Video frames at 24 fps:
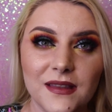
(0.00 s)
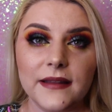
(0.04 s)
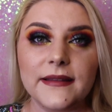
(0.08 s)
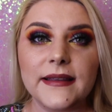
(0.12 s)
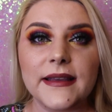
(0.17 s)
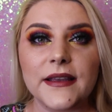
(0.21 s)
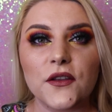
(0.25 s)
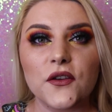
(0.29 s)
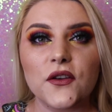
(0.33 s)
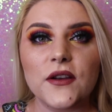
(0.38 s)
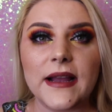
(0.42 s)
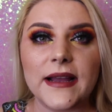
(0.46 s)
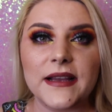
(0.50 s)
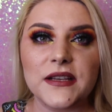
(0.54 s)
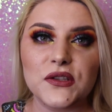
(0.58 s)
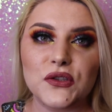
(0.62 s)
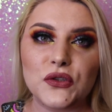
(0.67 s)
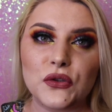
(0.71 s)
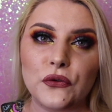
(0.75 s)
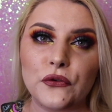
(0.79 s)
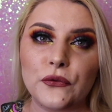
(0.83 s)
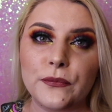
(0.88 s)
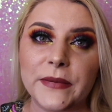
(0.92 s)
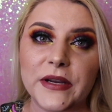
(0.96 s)
Thank you guys
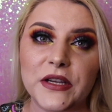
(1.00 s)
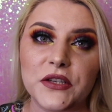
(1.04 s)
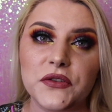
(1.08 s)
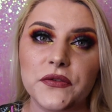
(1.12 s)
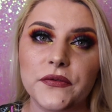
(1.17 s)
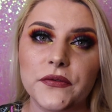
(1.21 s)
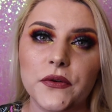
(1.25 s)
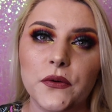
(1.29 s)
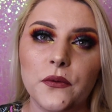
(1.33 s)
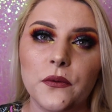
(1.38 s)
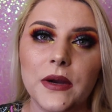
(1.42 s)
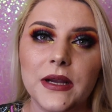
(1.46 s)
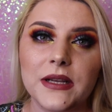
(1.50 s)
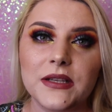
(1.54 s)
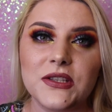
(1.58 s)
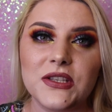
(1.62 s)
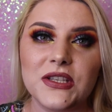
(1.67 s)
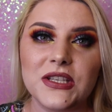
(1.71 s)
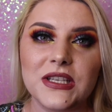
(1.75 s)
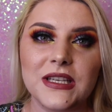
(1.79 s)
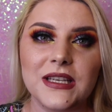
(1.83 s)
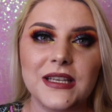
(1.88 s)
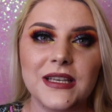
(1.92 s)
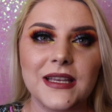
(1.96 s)
so much for
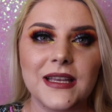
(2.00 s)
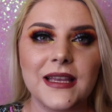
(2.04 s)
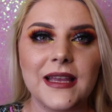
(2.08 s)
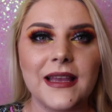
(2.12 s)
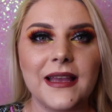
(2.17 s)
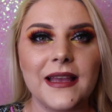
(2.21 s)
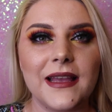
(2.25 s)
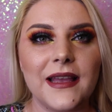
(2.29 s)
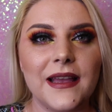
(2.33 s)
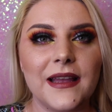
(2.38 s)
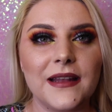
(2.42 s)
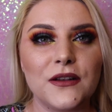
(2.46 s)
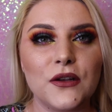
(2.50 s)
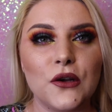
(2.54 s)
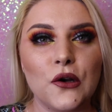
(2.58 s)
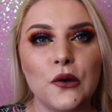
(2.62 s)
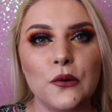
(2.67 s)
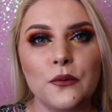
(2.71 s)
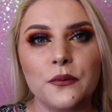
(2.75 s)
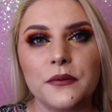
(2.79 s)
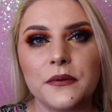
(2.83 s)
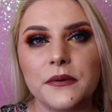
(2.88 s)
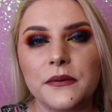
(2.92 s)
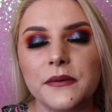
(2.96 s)
watching and
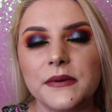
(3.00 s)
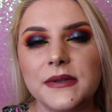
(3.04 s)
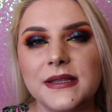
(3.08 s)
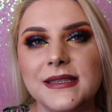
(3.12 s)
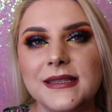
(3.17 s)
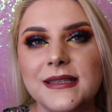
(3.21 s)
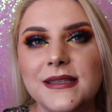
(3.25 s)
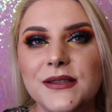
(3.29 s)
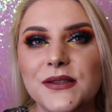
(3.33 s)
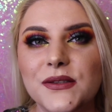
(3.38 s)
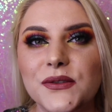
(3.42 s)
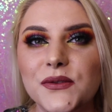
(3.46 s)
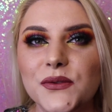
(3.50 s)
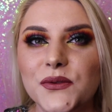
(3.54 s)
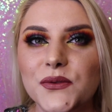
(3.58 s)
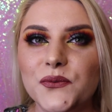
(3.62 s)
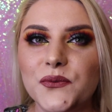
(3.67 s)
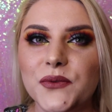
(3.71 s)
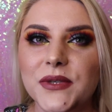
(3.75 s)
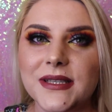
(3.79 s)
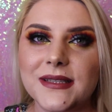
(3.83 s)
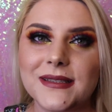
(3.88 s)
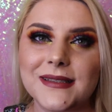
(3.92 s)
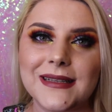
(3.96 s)
hope we will see
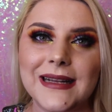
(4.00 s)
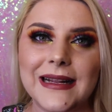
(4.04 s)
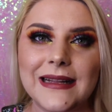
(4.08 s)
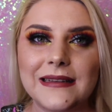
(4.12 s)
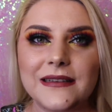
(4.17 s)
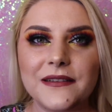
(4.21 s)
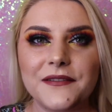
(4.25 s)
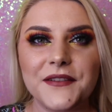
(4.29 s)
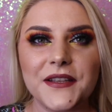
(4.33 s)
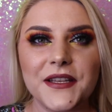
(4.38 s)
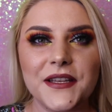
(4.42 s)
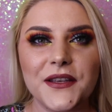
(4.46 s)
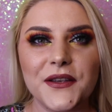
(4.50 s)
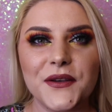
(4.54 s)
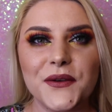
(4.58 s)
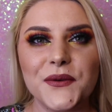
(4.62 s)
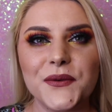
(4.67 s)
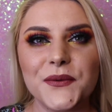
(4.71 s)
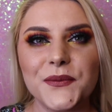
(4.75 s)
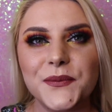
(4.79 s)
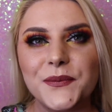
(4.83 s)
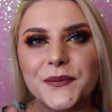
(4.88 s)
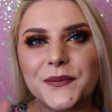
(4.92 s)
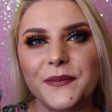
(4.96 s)
soon with another
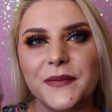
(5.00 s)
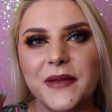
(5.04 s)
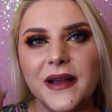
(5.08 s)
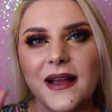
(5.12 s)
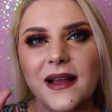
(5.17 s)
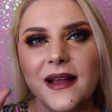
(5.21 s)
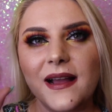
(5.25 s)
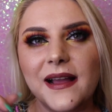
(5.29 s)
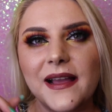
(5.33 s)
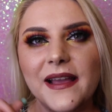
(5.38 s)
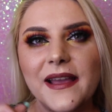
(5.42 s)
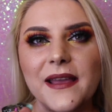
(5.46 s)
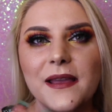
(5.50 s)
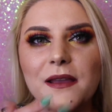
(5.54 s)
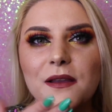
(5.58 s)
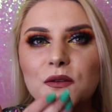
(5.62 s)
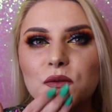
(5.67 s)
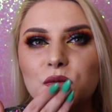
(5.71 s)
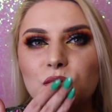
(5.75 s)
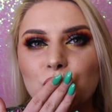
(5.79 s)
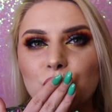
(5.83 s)
video. Bye!